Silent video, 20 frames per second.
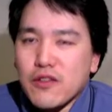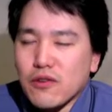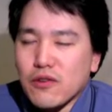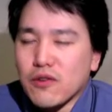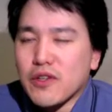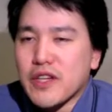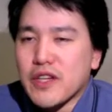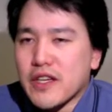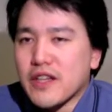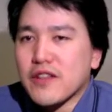they're
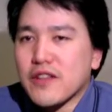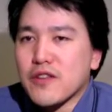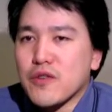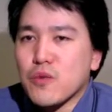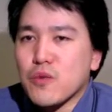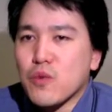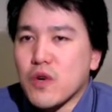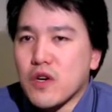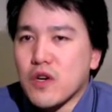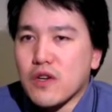looking at
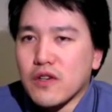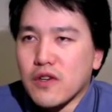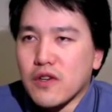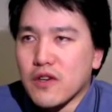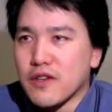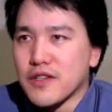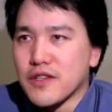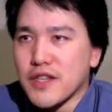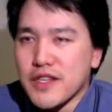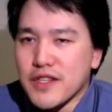this wall, and
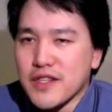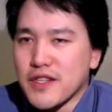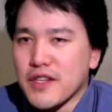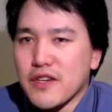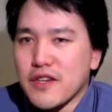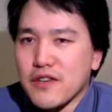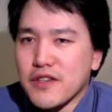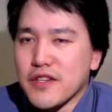all they see are